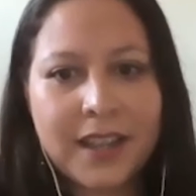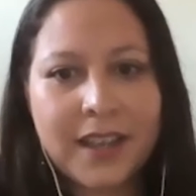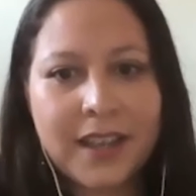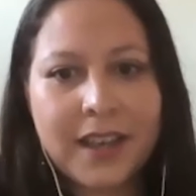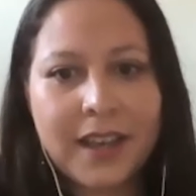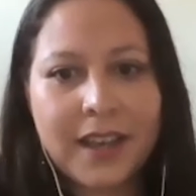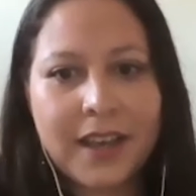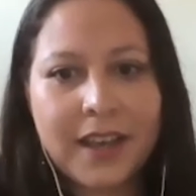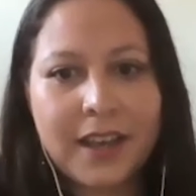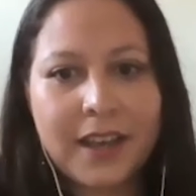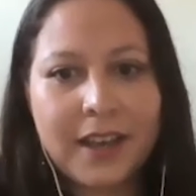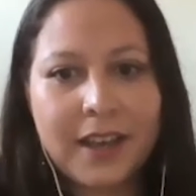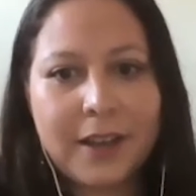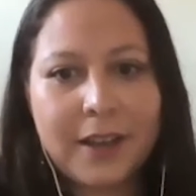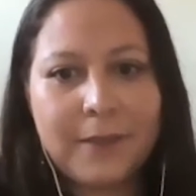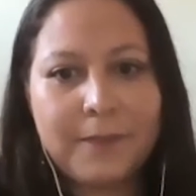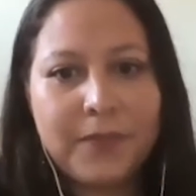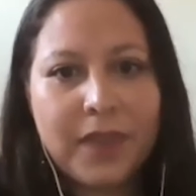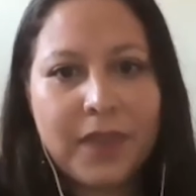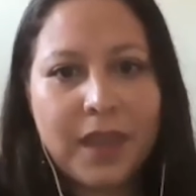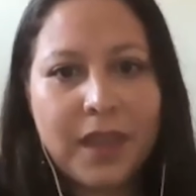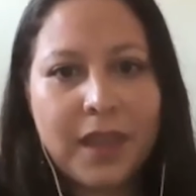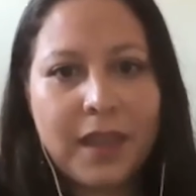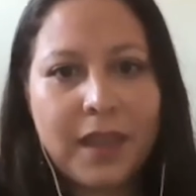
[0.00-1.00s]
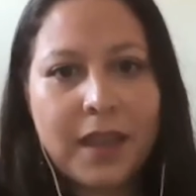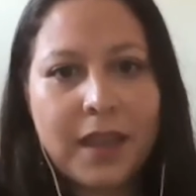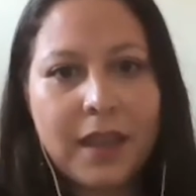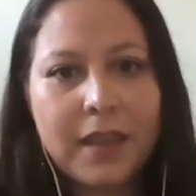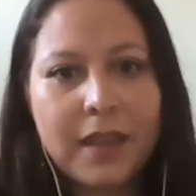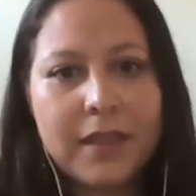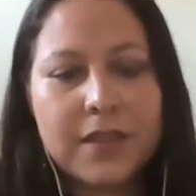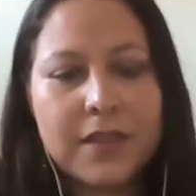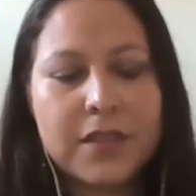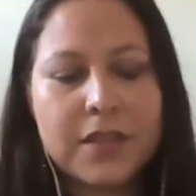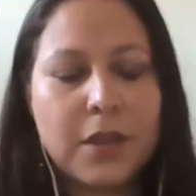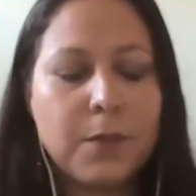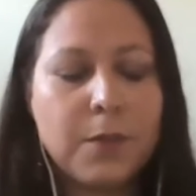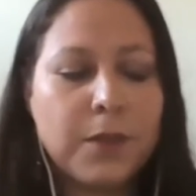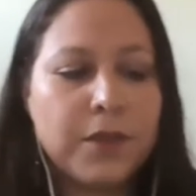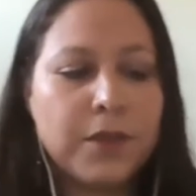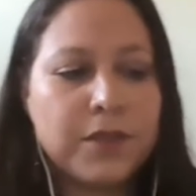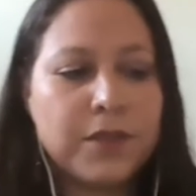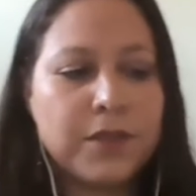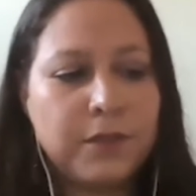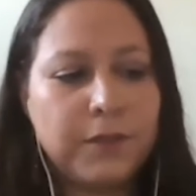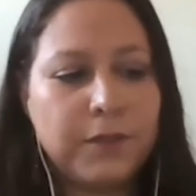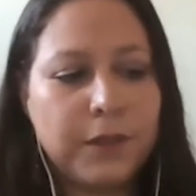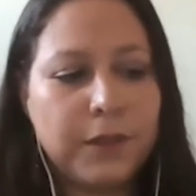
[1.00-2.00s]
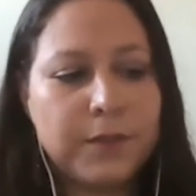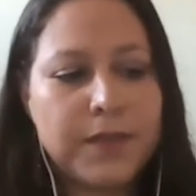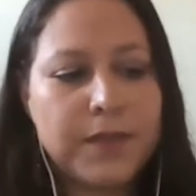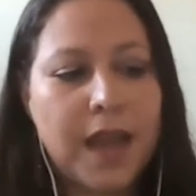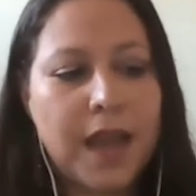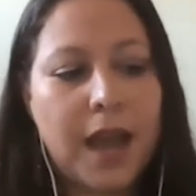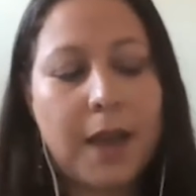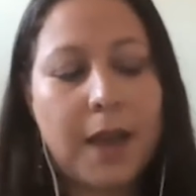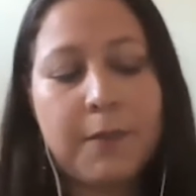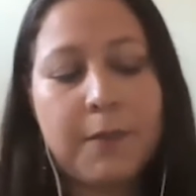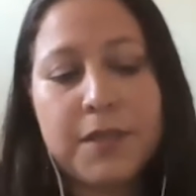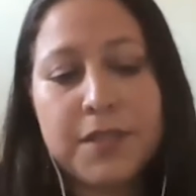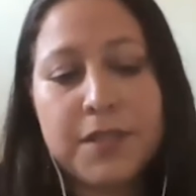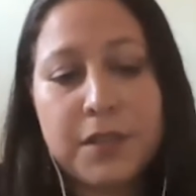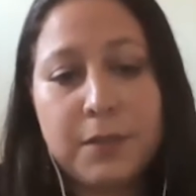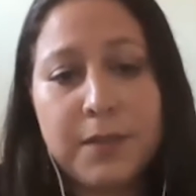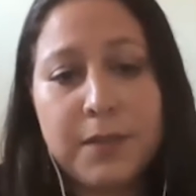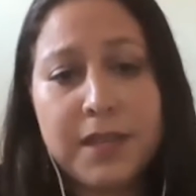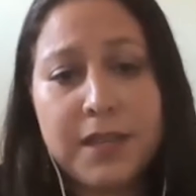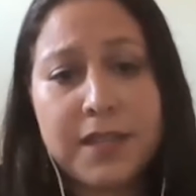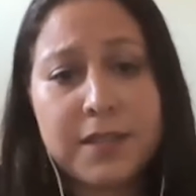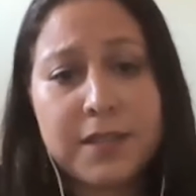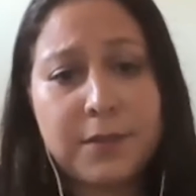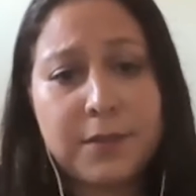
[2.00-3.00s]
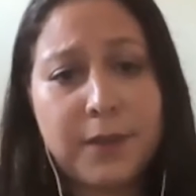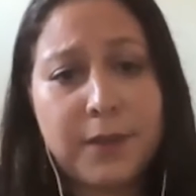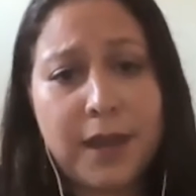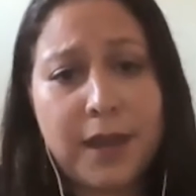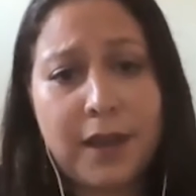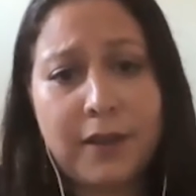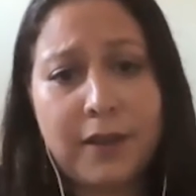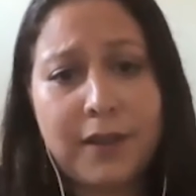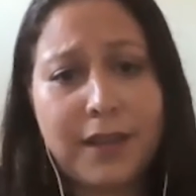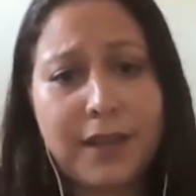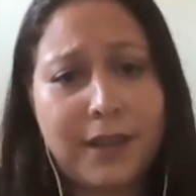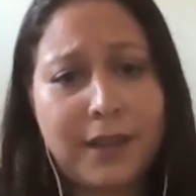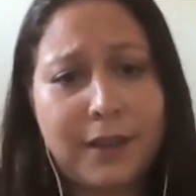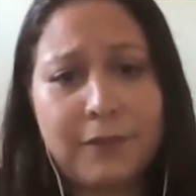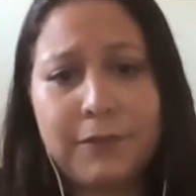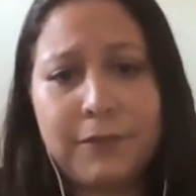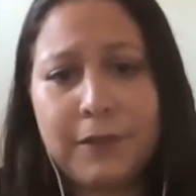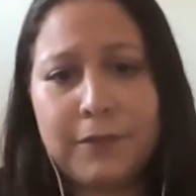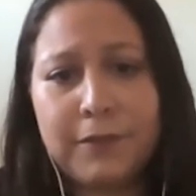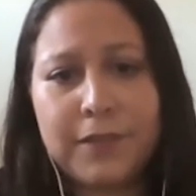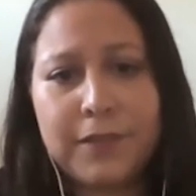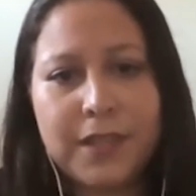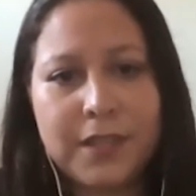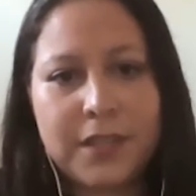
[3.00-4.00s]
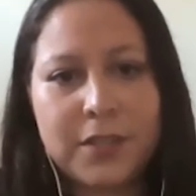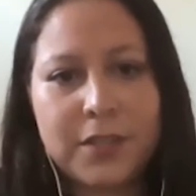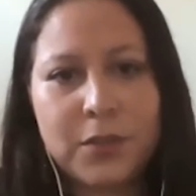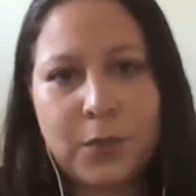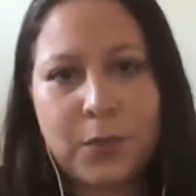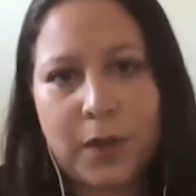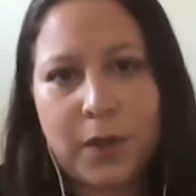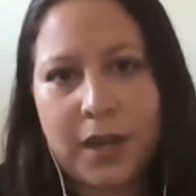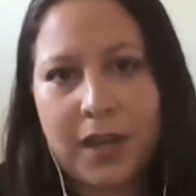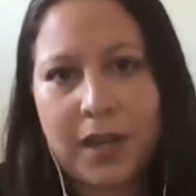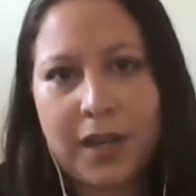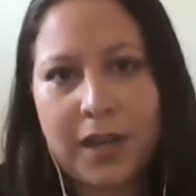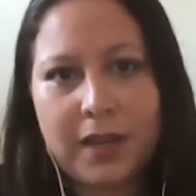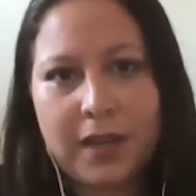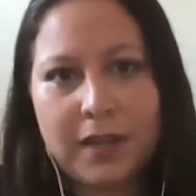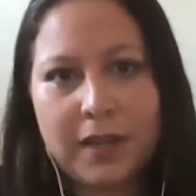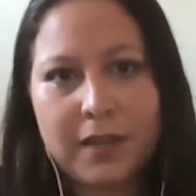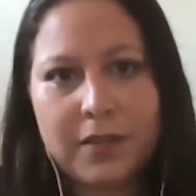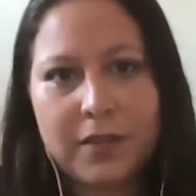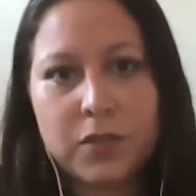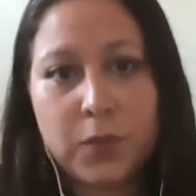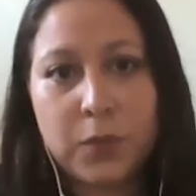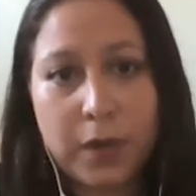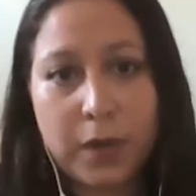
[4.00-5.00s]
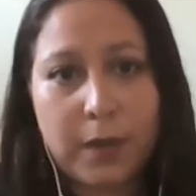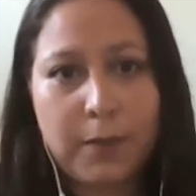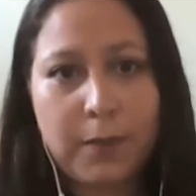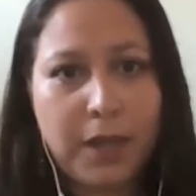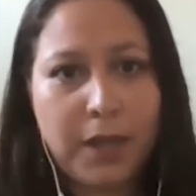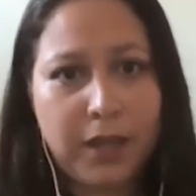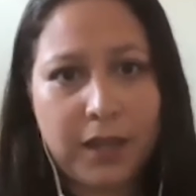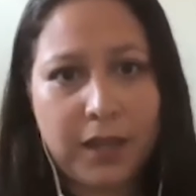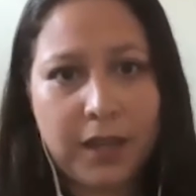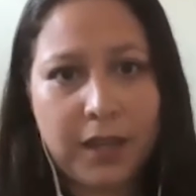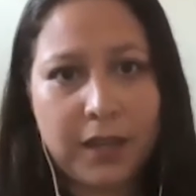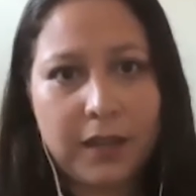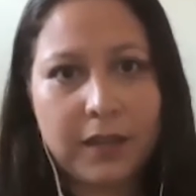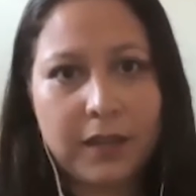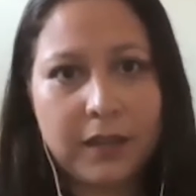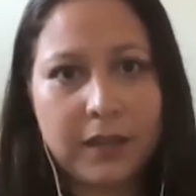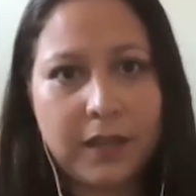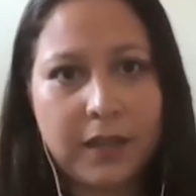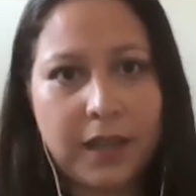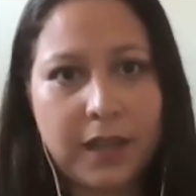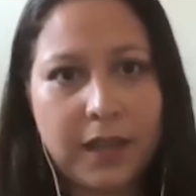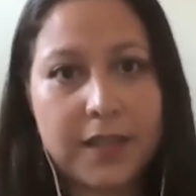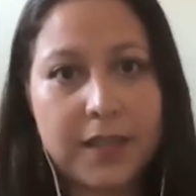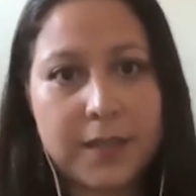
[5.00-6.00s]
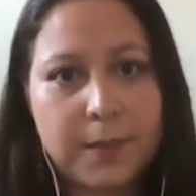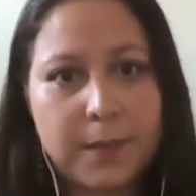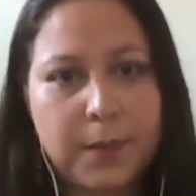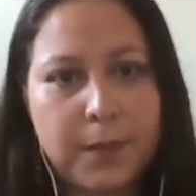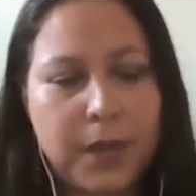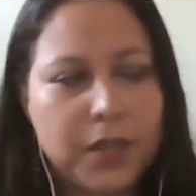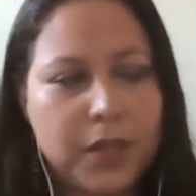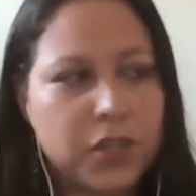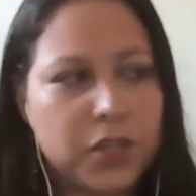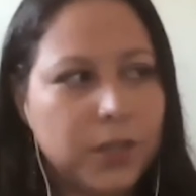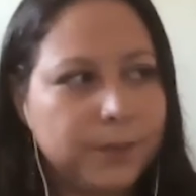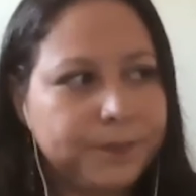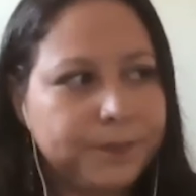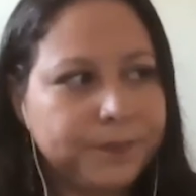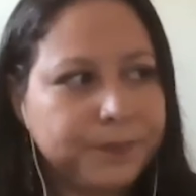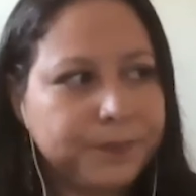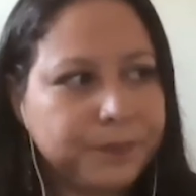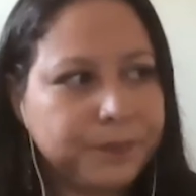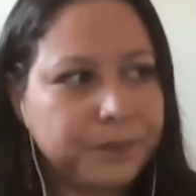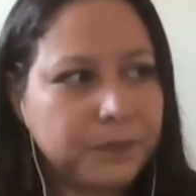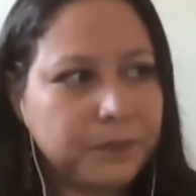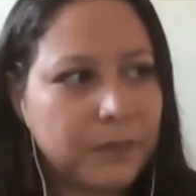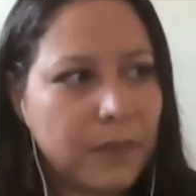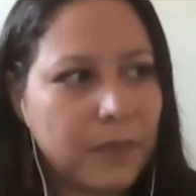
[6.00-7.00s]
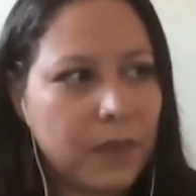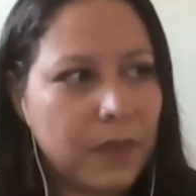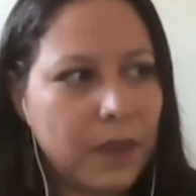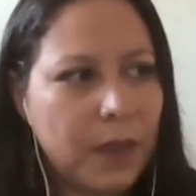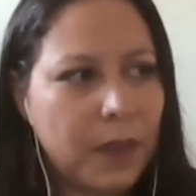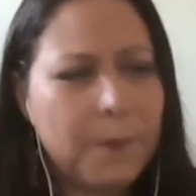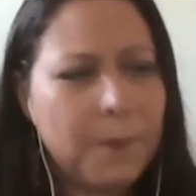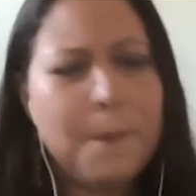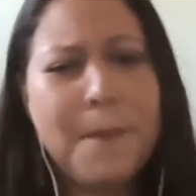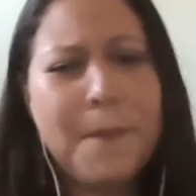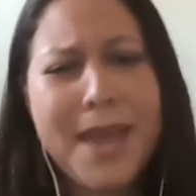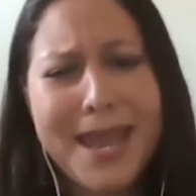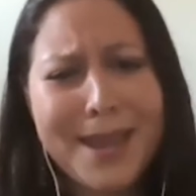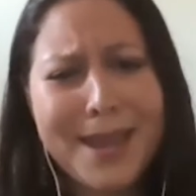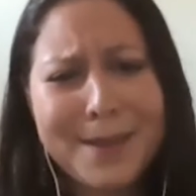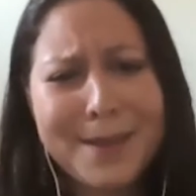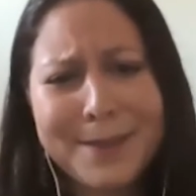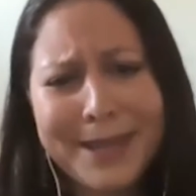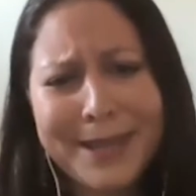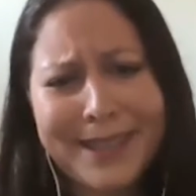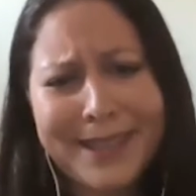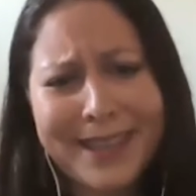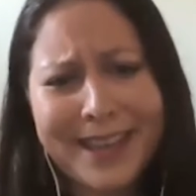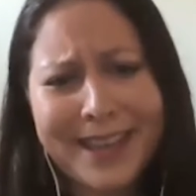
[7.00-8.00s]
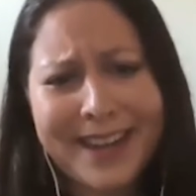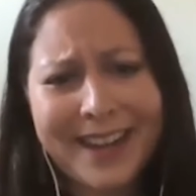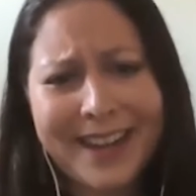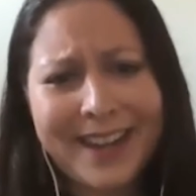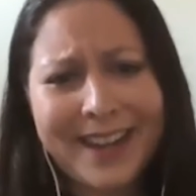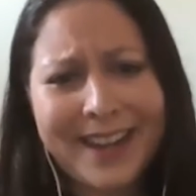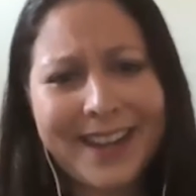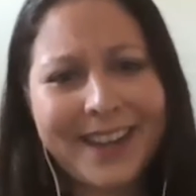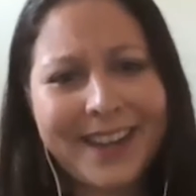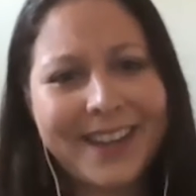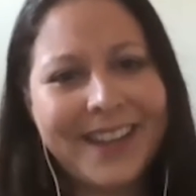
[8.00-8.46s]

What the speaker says: Um, the scope of those two films, I'm assuming, is around 15, 20 million, like as a budget, maybe that high.